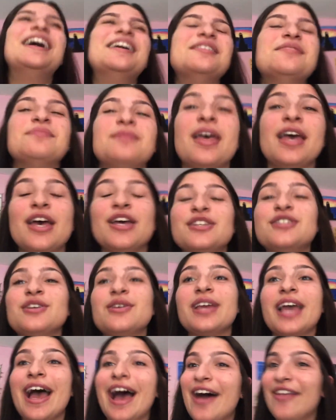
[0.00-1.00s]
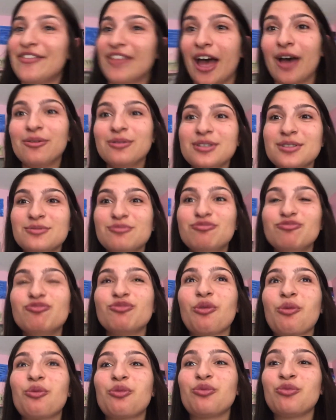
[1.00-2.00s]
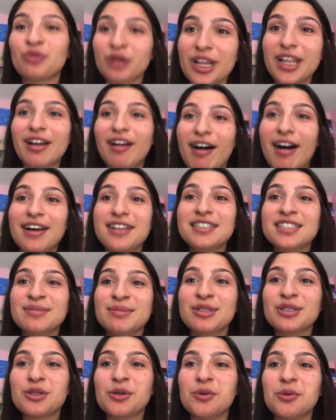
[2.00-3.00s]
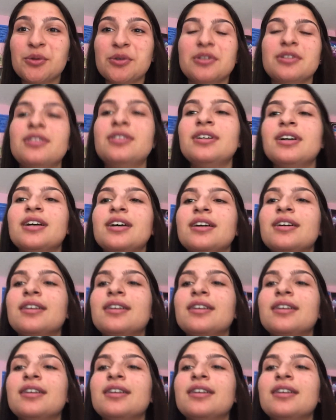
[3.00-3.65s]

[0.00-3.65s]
um, so yeah, that was really awesome and cool.